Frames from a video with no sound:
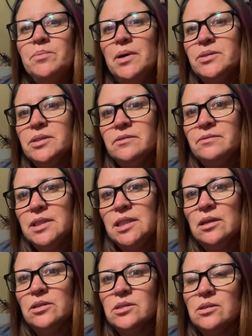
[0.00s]
posted
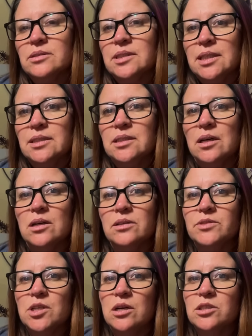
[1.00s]
videos on TikTok
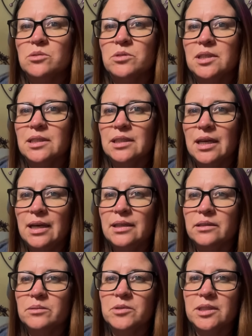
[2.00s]
of Joshua and
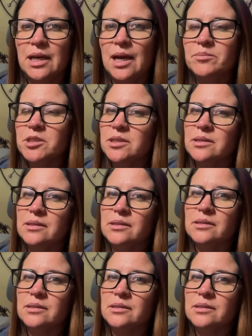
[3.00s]
Caelyn with captions